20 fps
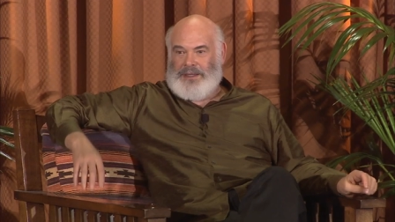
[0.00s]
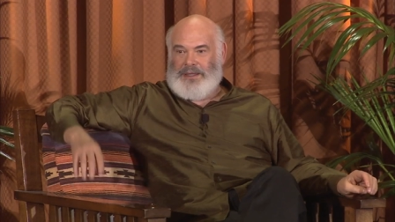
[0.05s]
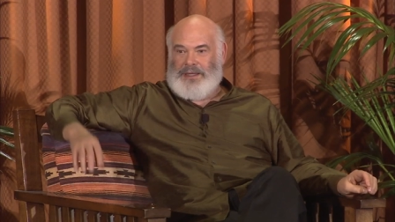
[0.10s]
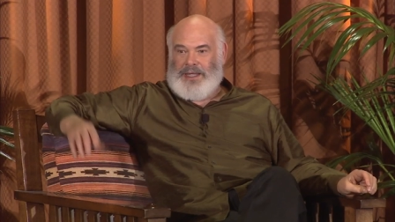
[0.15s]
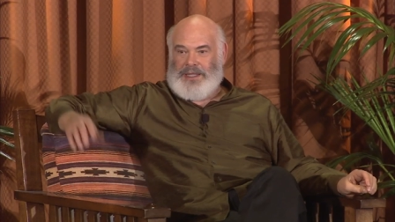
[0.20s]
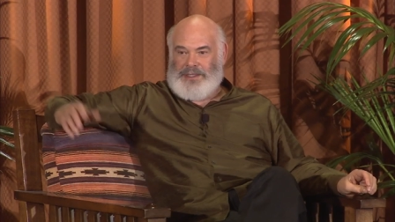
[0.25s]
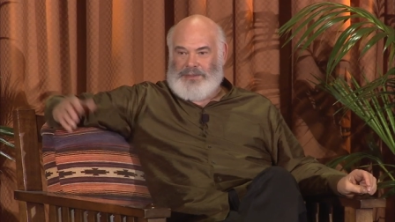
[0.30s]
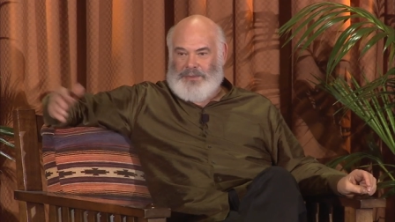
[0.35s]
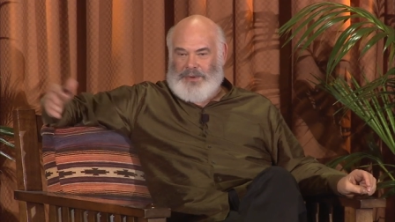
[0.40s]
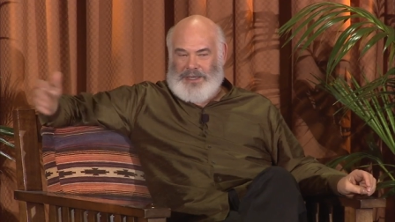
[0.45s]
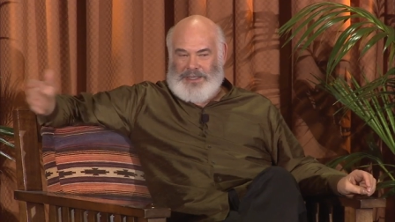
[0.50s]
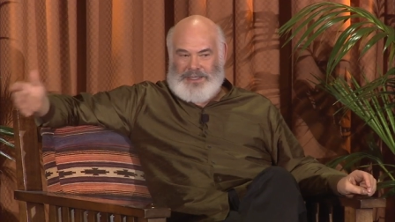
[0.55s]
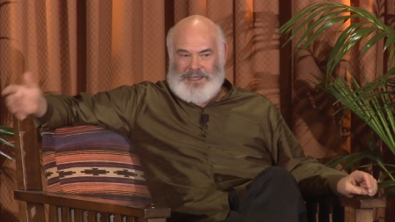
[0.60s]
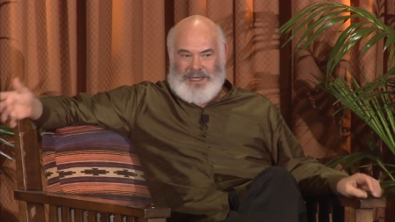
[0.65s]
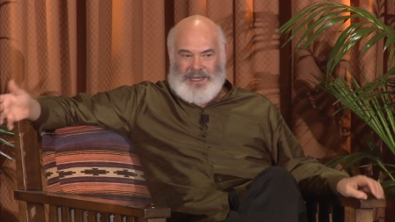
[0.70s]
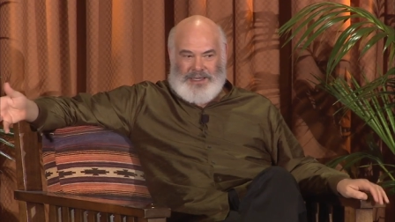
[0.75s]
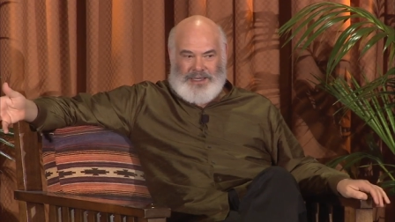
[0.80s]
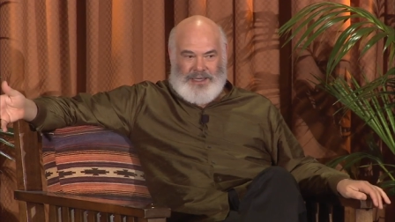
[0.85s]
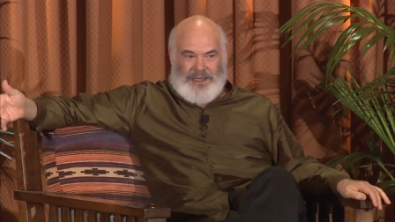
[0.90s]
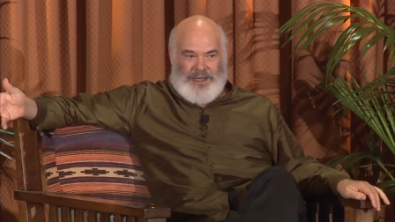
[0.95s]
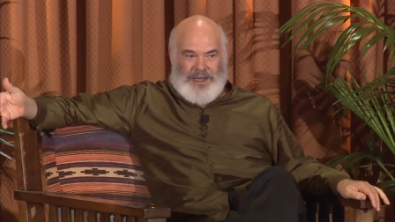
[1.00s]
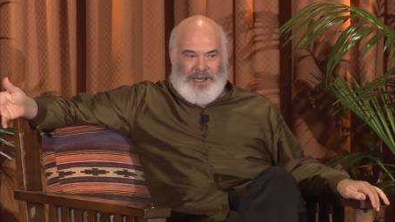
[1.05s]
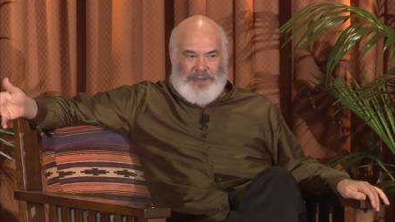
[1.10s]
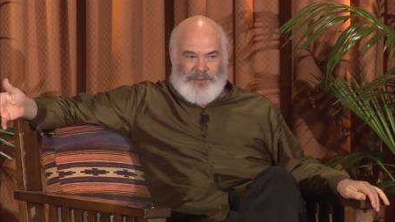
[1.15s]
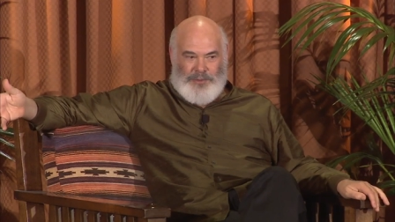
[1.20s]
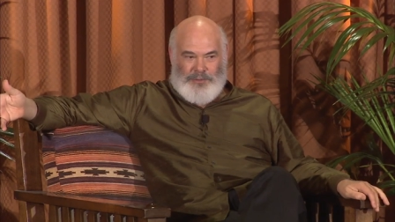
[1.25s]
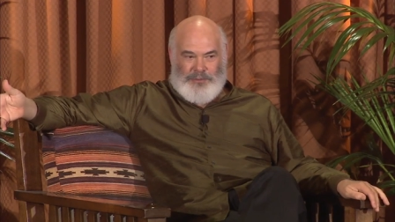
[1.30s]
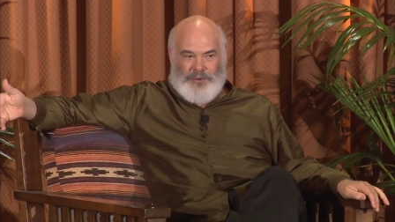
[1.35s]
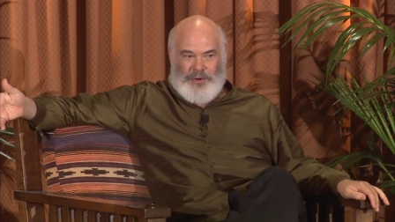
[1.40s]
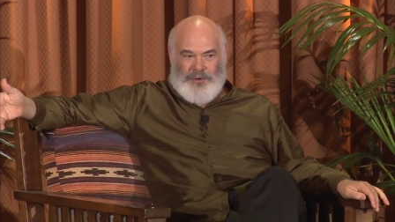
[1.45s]
That's why taking
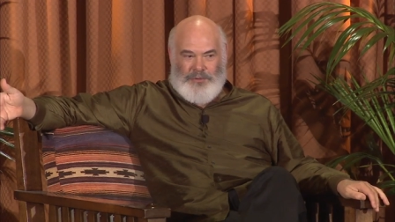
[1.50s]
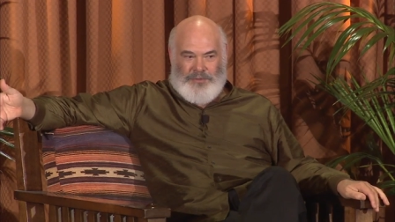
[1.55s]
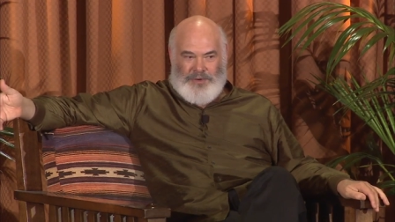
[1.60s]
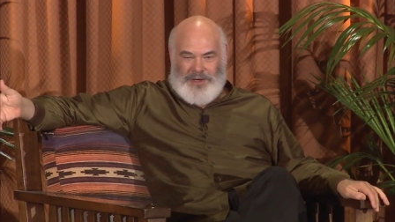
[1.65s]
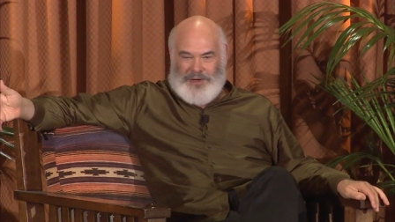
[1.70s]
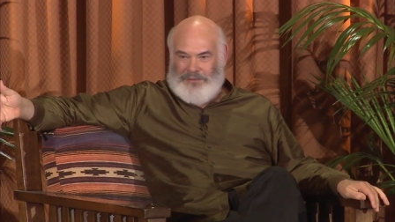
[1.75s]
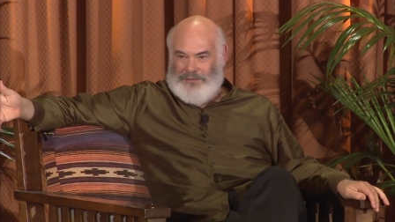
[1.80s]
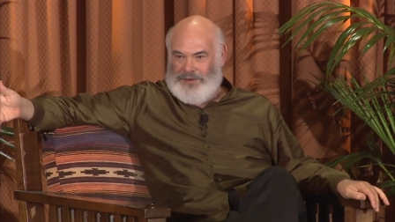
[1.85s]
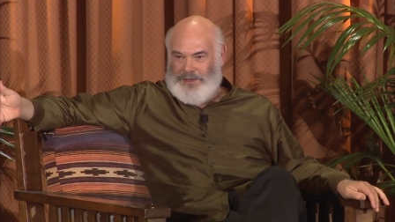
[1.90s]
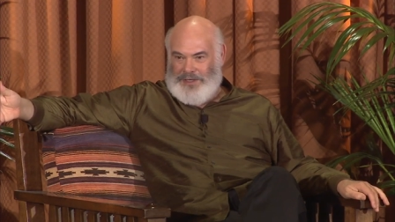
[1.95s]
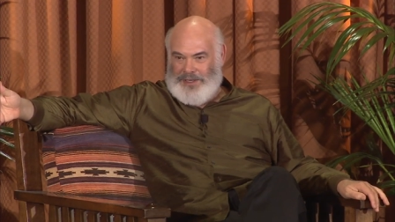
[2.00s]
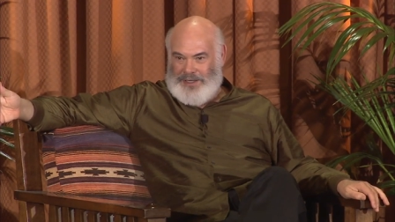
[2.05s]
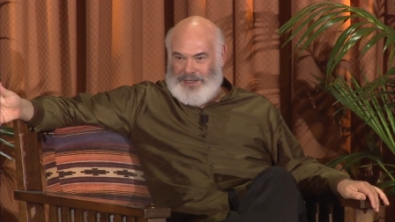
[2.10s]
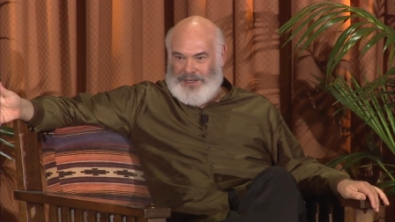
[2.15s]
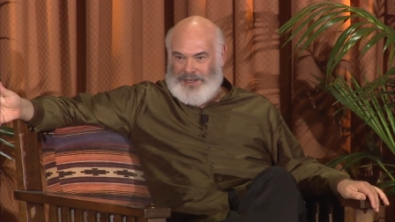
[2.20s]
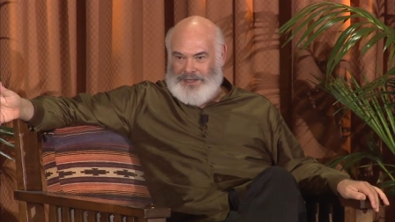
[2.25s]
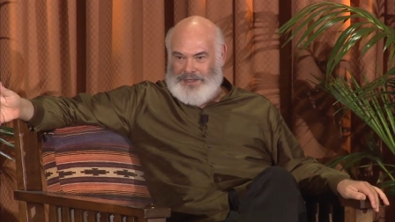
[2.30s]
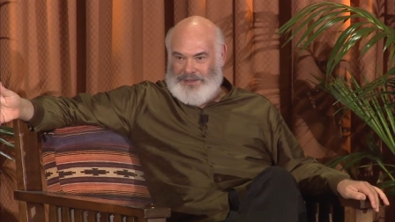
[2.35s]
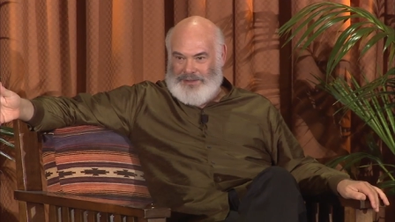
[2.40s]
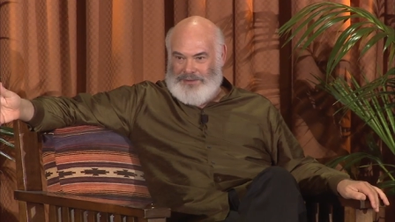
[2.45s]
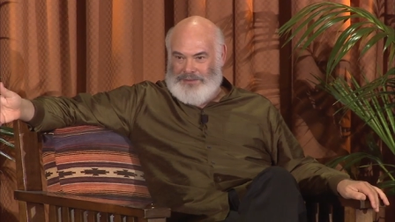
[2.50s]
ibuprofen every day